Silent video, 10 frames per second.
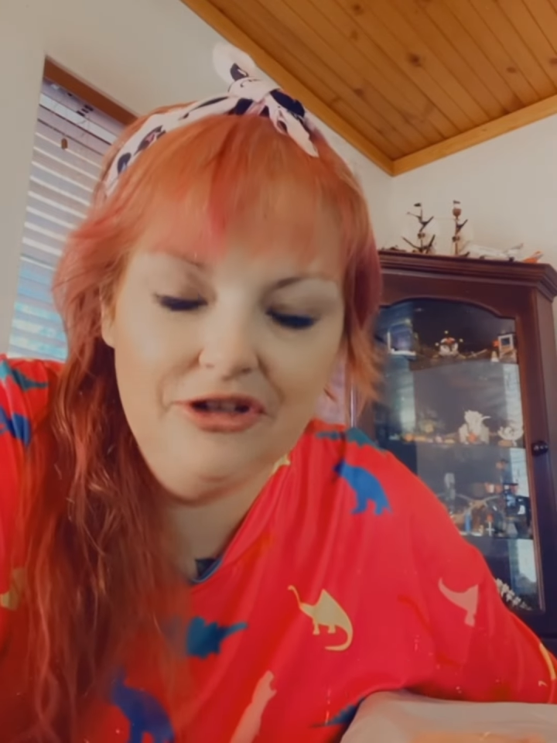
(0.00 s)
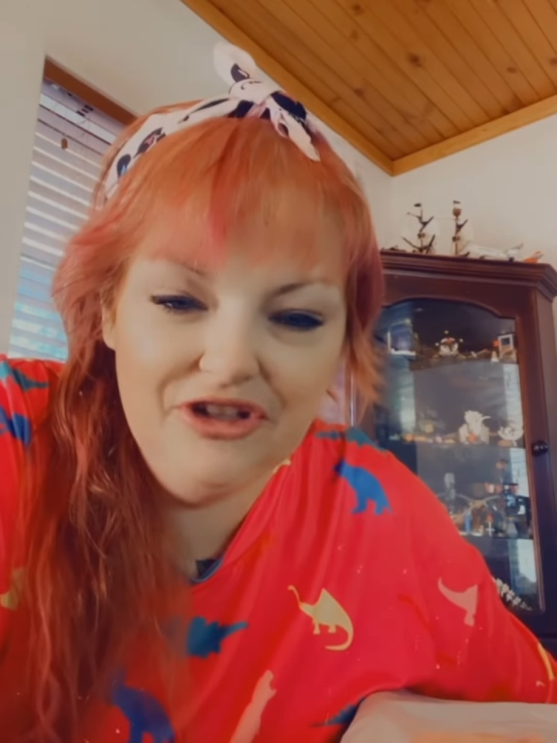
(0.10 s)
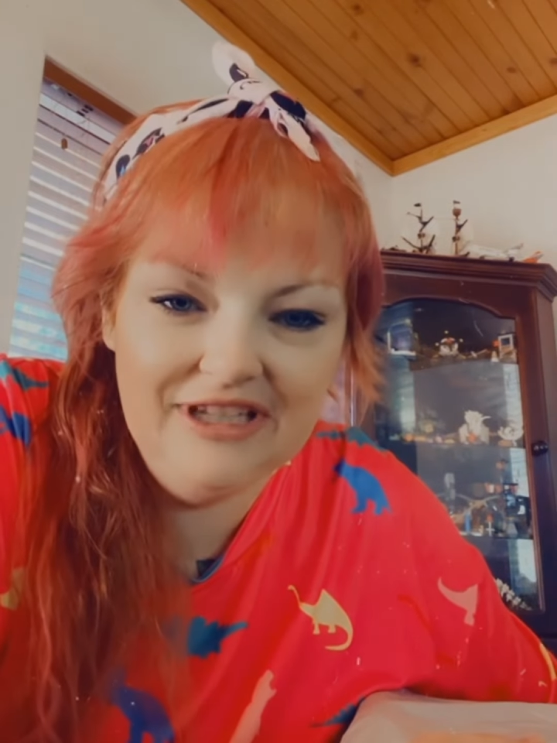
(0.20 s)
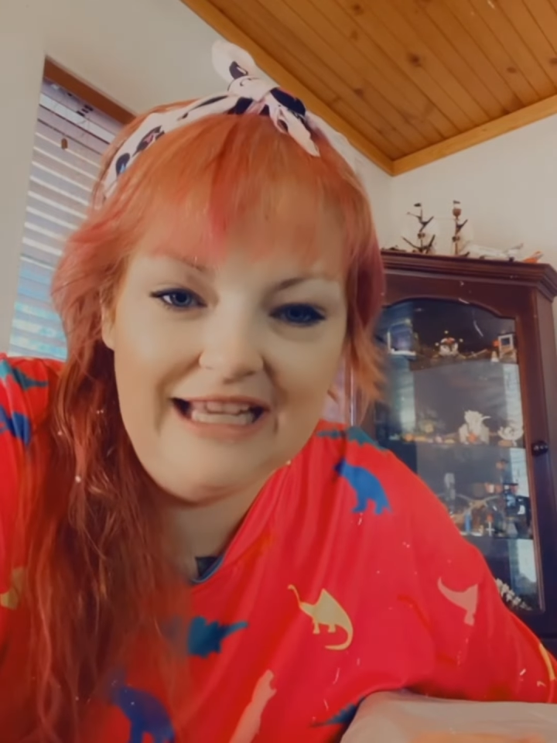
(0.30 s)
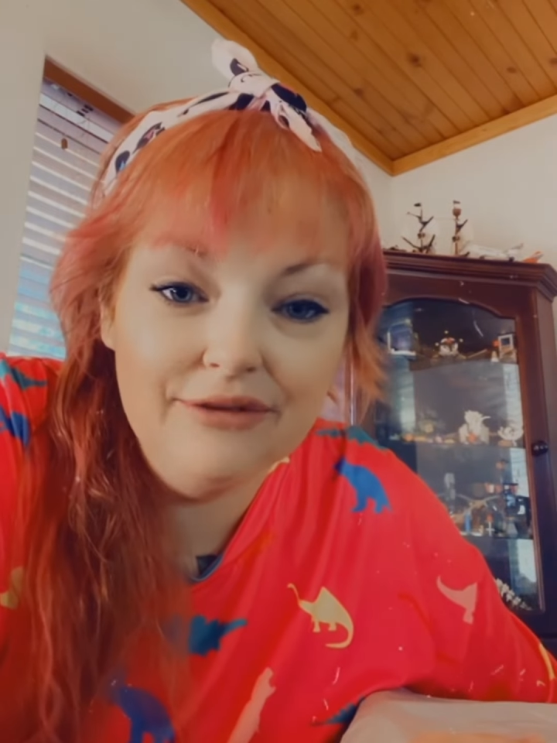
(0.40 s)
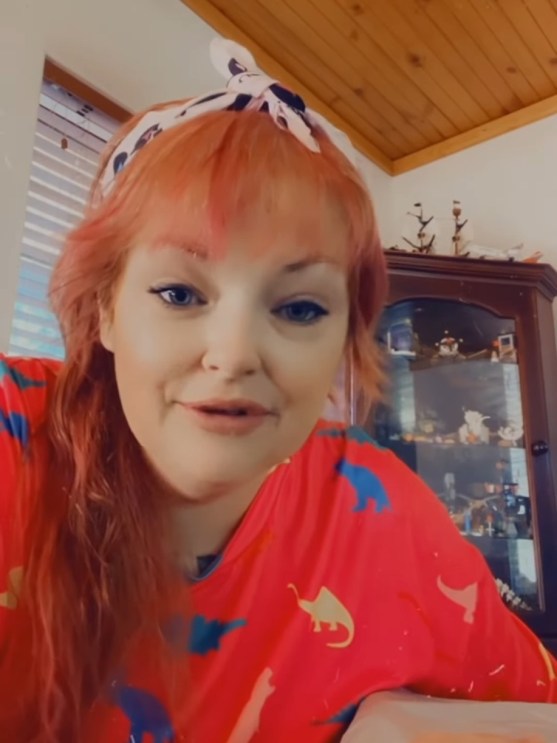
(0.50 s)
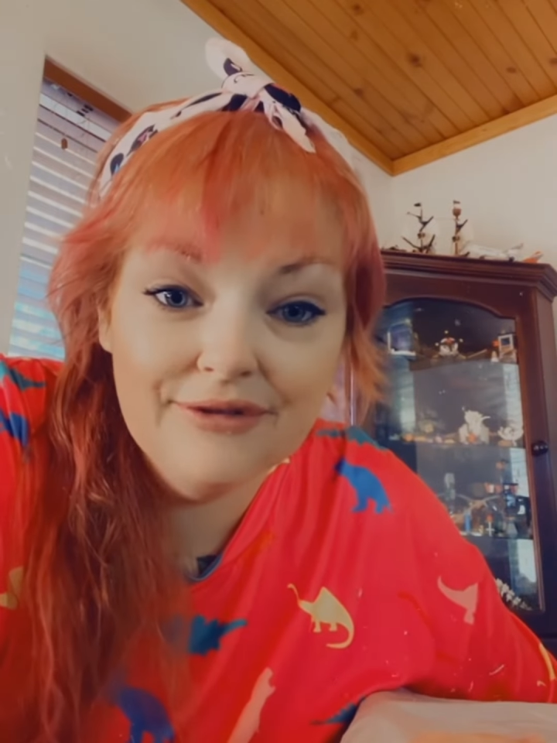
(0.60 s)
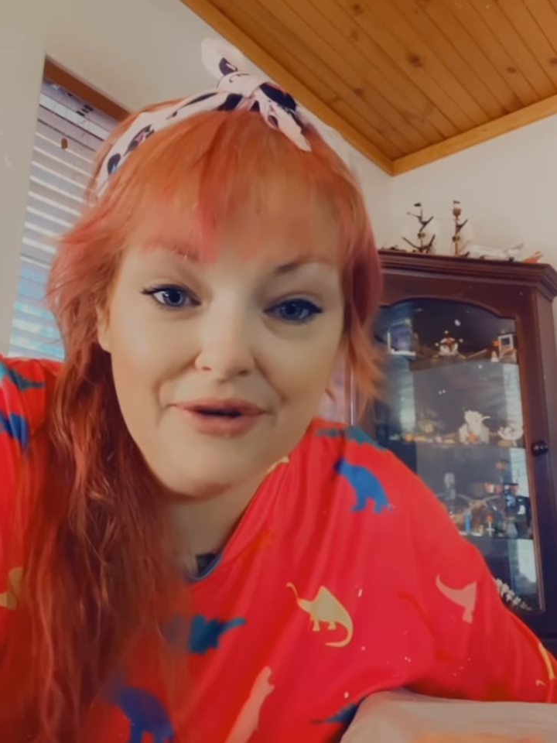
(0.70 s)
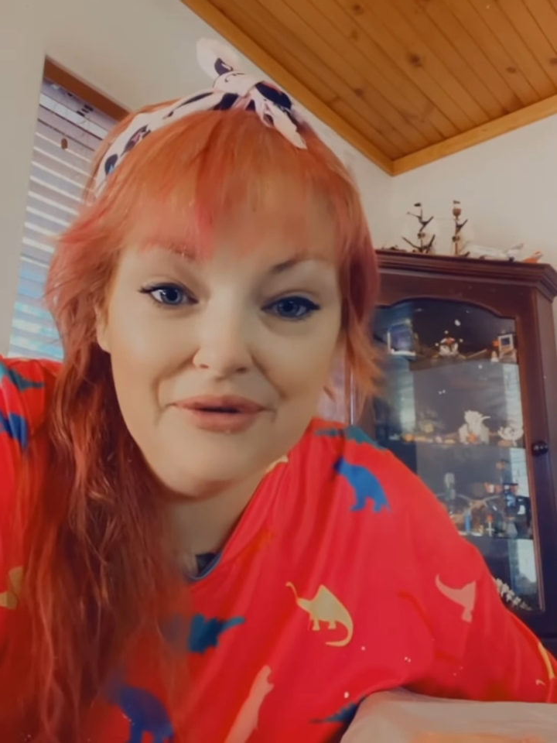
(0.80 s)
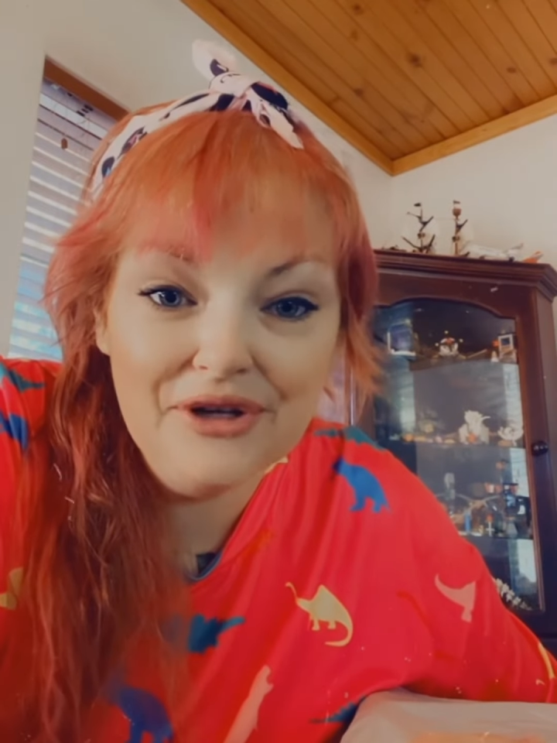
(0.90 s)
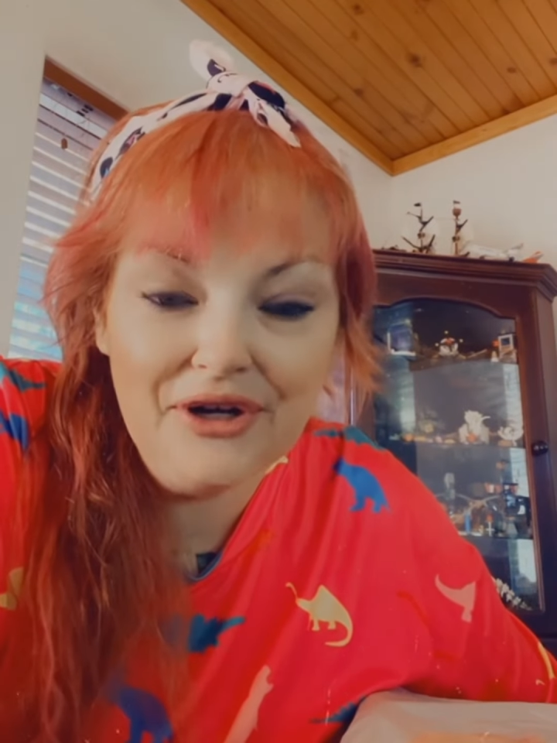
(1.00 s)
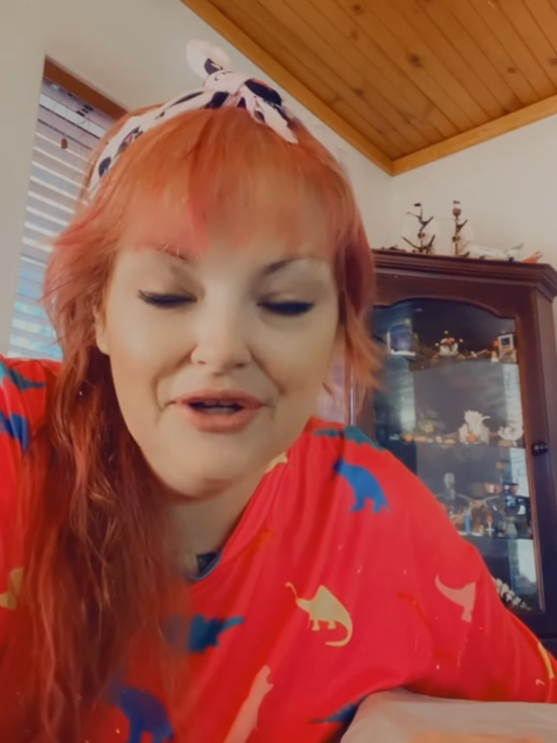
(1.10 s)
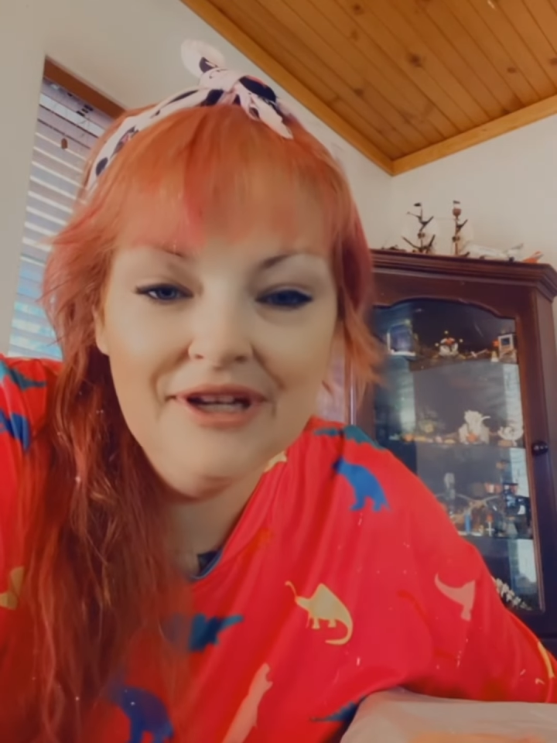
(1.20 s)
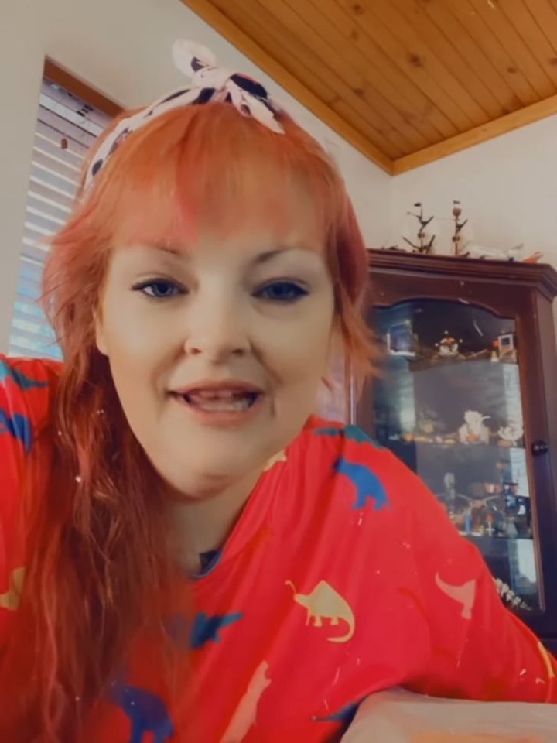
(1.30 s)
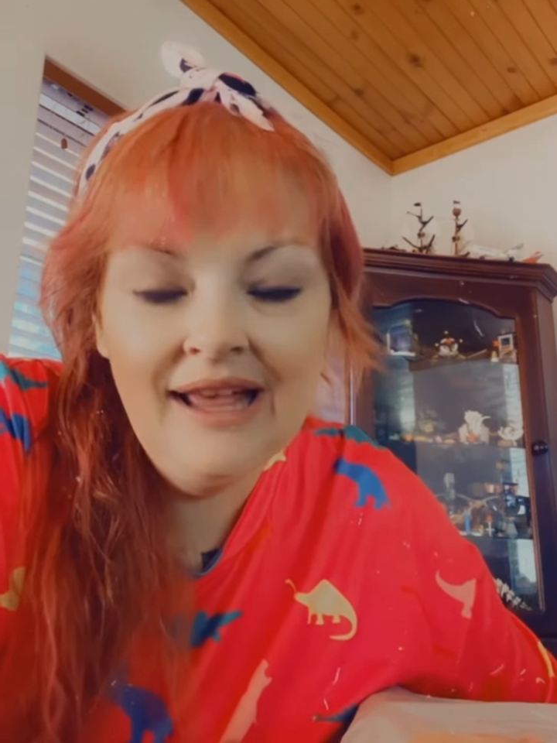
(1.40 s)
unique referral code.